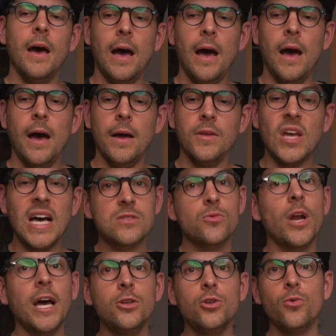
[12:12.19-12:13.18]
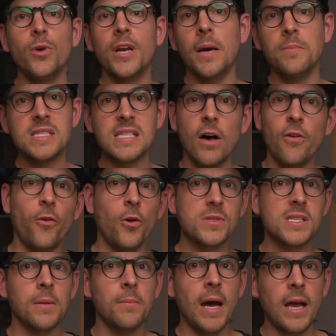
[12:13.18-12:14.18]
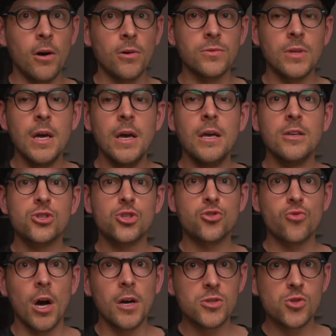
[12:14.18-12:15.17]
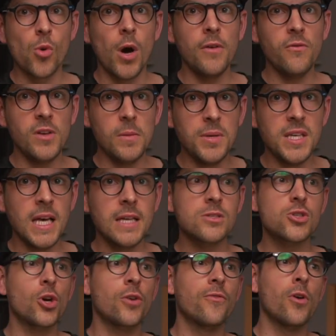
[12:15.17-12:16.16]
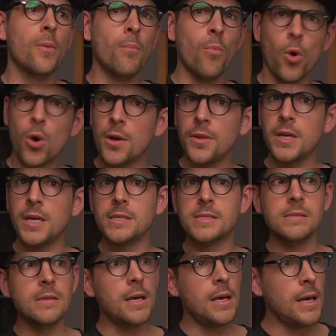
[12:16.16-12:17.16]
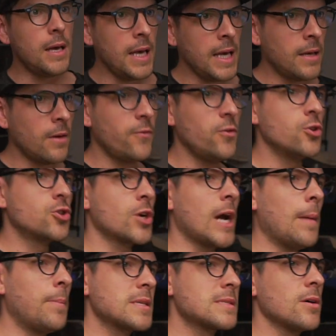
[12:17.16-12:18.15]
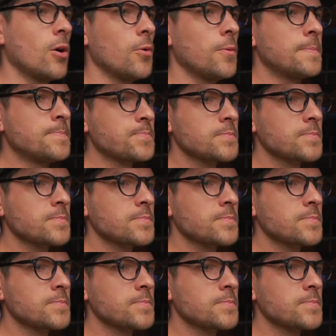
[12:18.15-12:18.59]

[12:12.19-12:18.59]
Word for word: Uh, that's what I do when I'm self-hosting my own StrongSwan V P N server. More on this in a future episode.